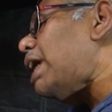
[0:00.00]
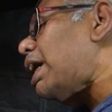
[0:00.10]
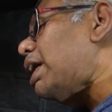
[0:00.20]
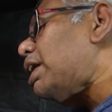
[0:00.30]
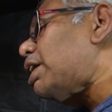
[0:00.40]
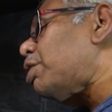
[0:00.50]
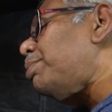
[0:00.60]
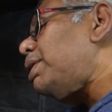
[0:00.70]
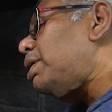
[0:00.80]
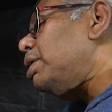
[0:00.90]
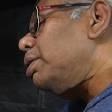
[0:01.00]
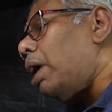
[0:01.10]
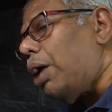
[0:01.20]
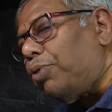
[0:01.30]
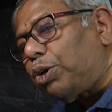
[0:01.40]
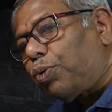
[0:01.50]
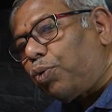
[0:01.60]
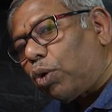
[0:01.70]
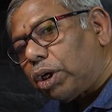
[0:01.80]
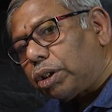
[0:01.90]
the angle a little bit. I want to
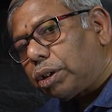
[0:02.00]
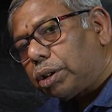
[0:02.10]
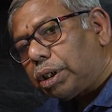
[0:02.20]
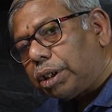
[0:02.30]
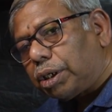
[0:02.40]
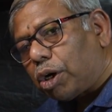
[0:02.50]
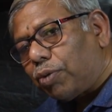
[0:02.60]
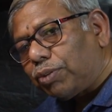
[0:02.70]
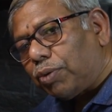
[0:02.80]
focus center of the